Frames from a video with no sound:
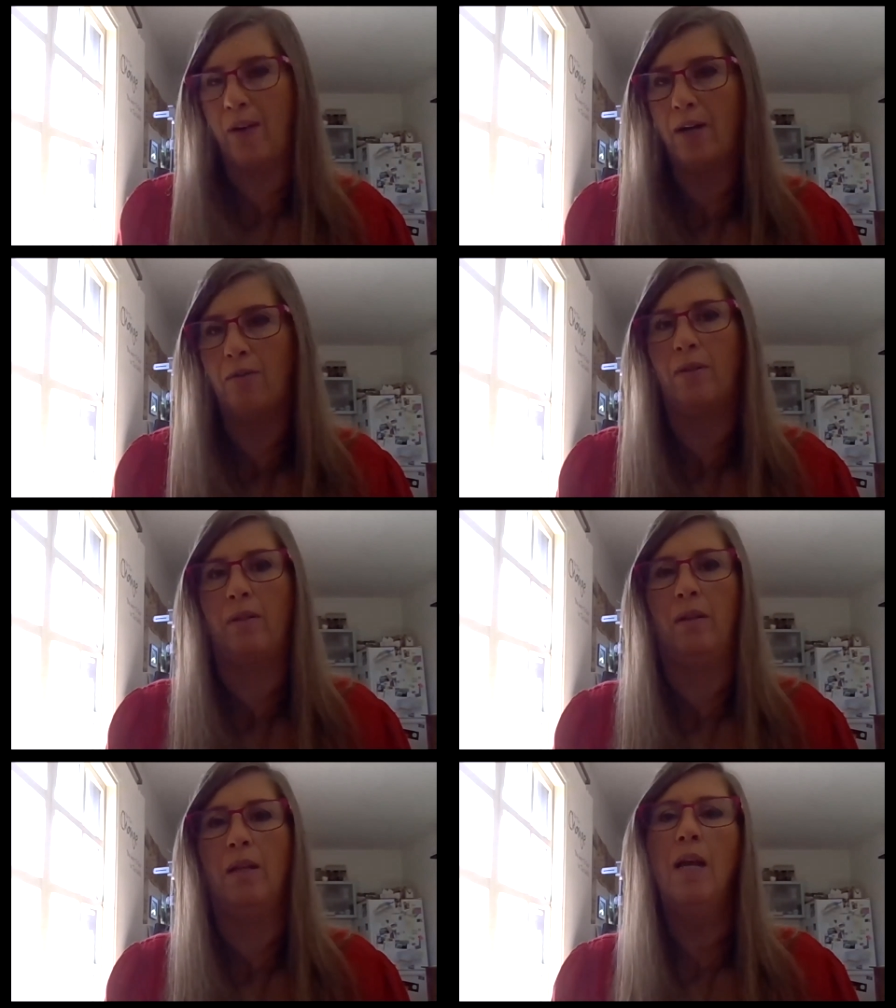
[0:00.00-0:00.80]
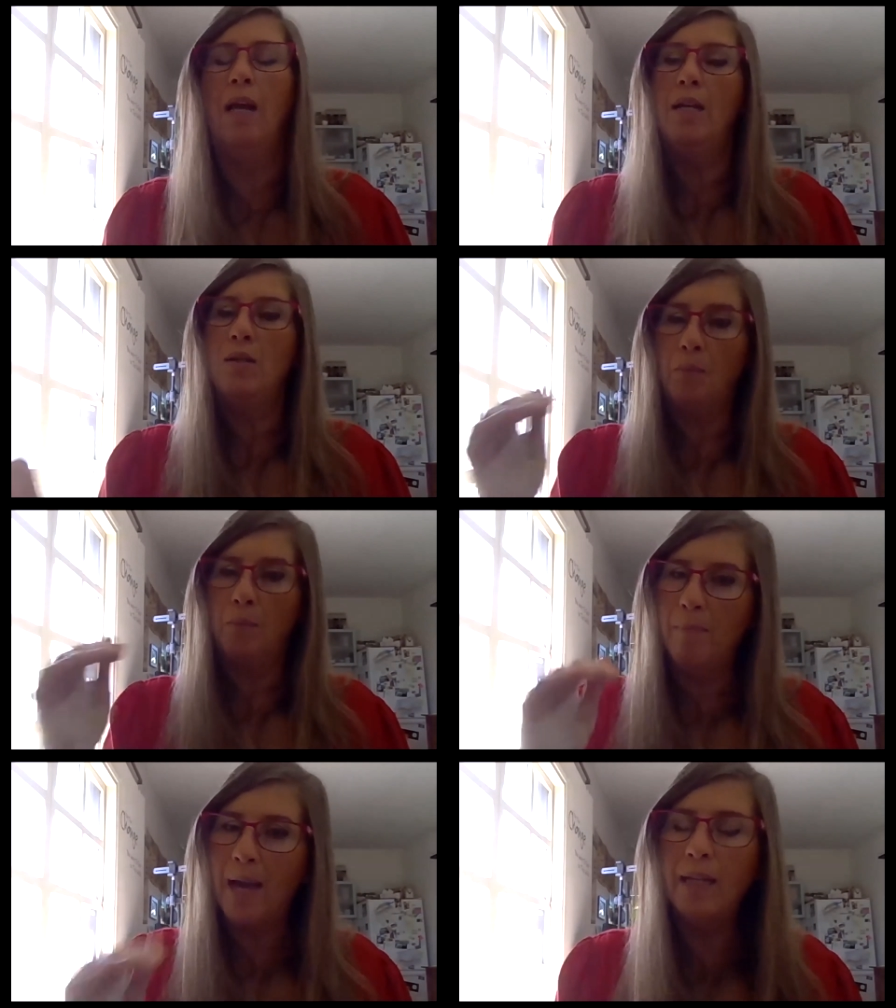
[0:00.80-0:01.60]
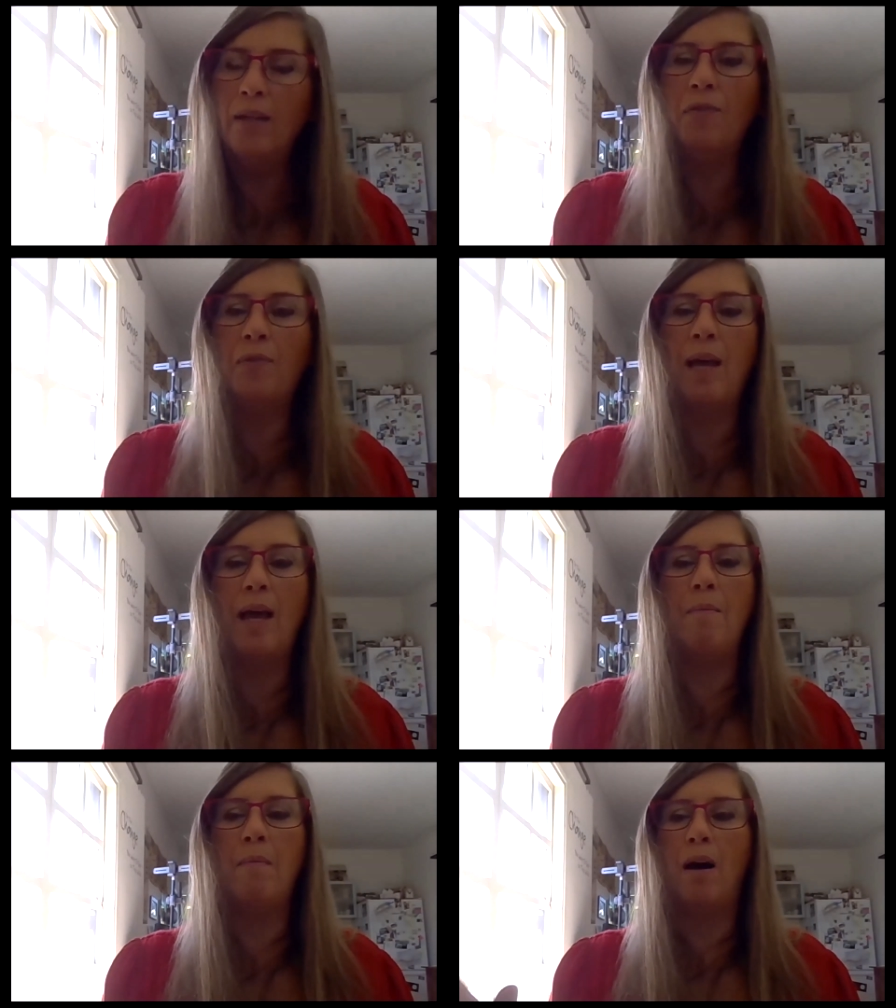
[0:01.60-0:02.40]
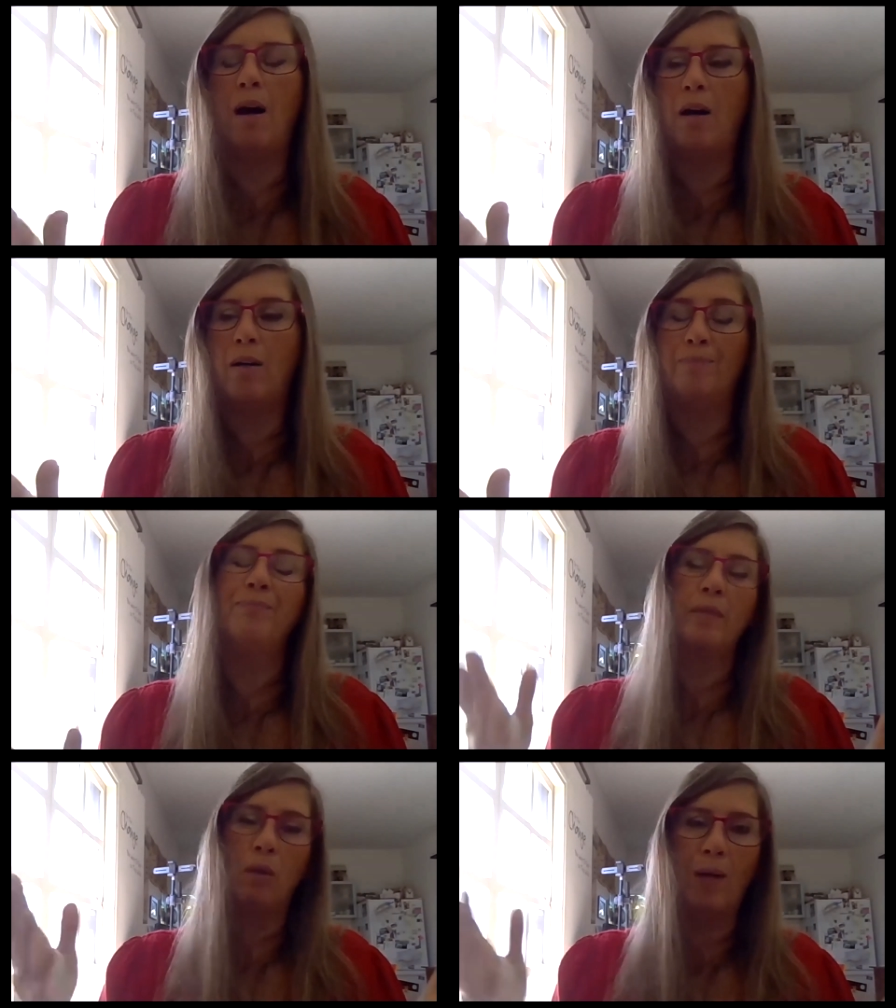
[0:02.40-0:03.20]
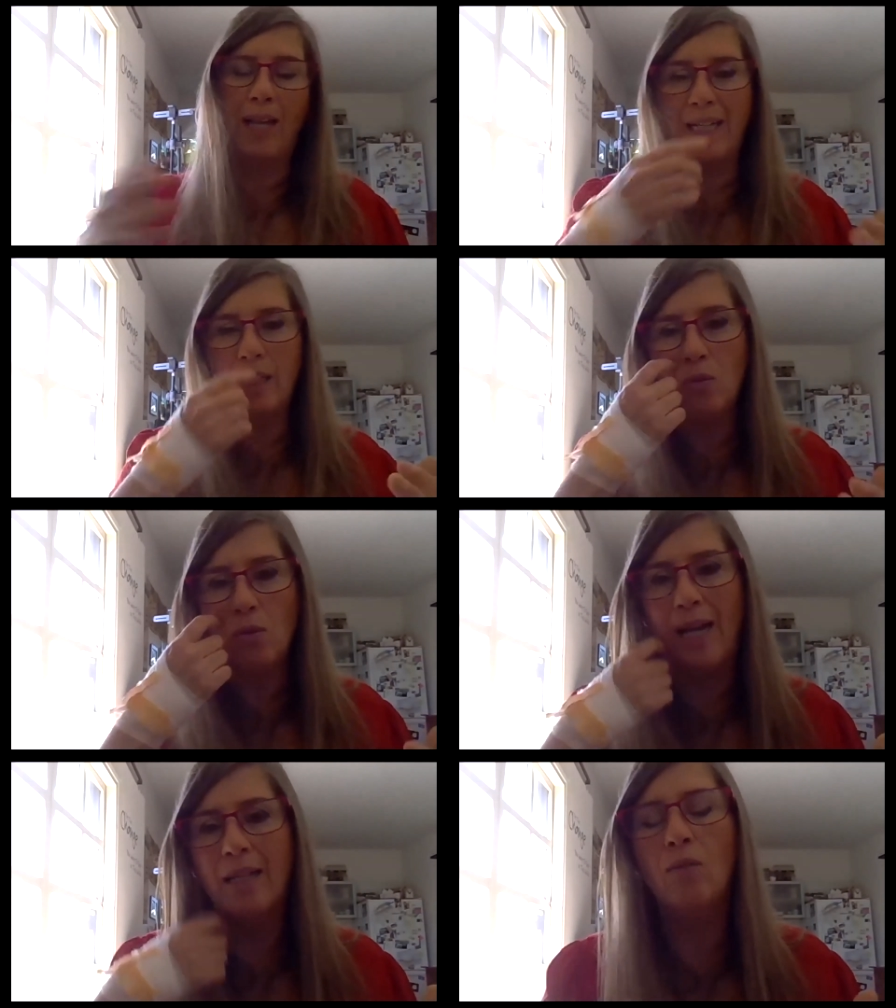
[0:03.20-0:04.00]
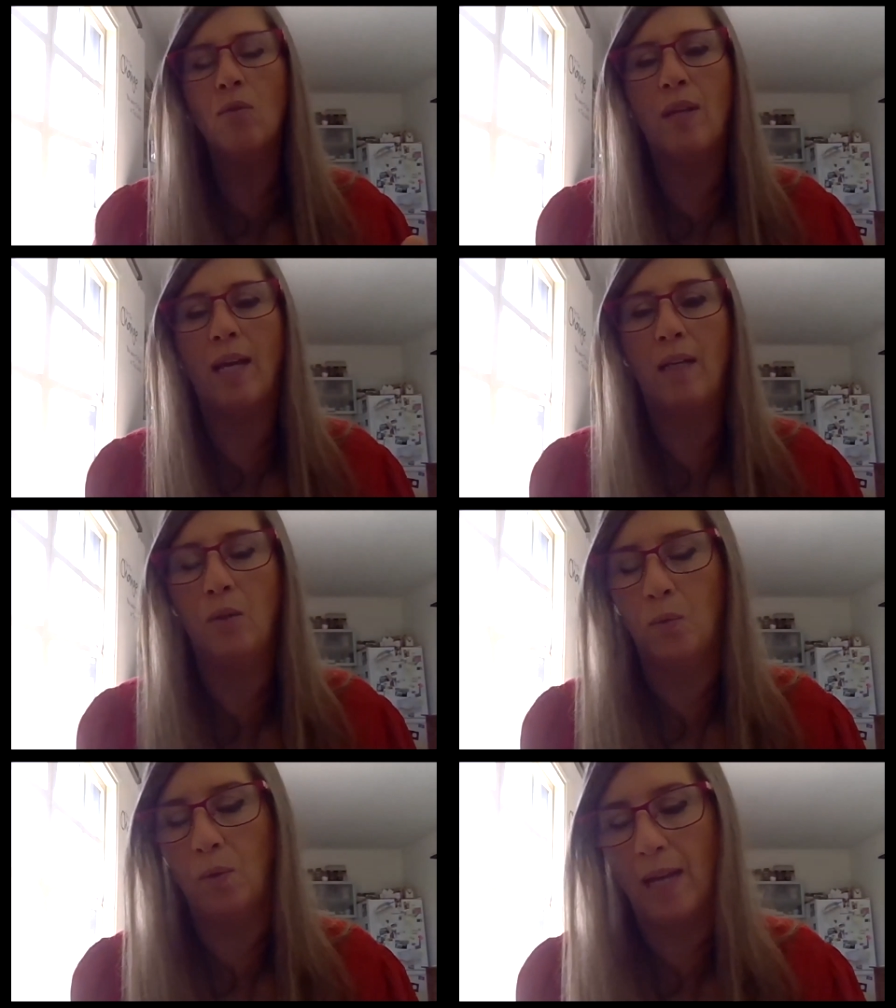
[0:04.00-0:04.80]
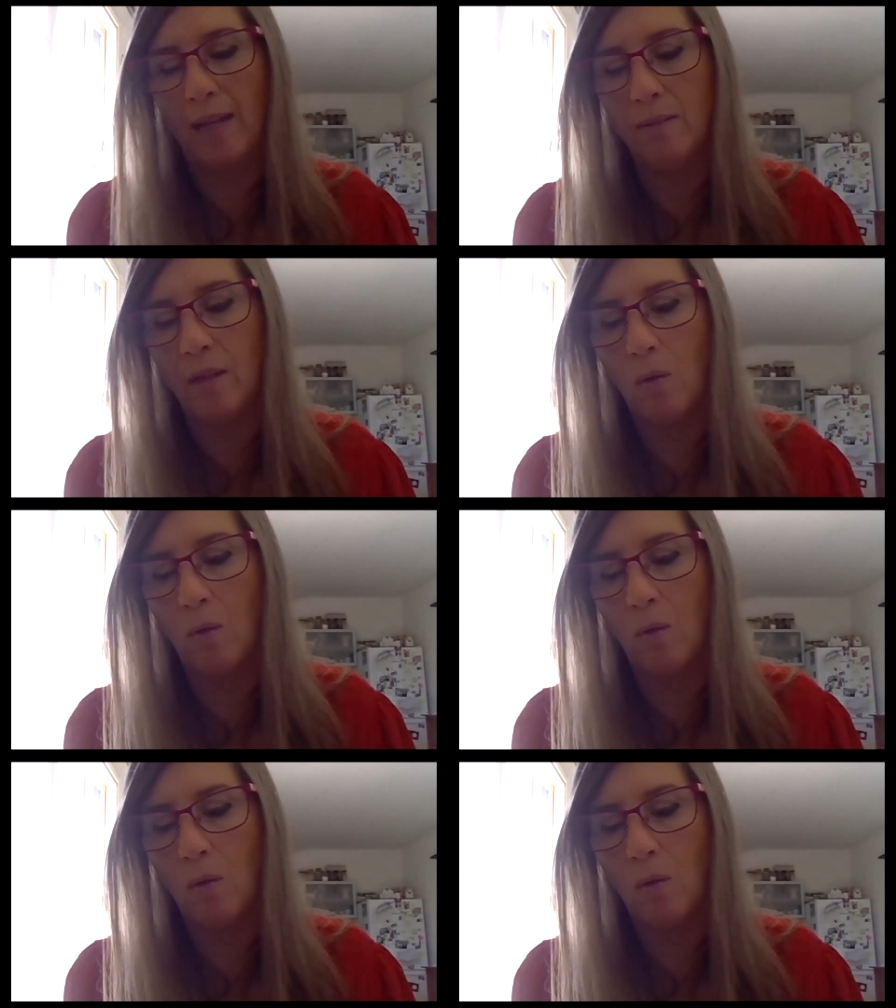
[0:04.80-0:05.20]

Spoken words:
viral. Many of them are, well, I need to tell you that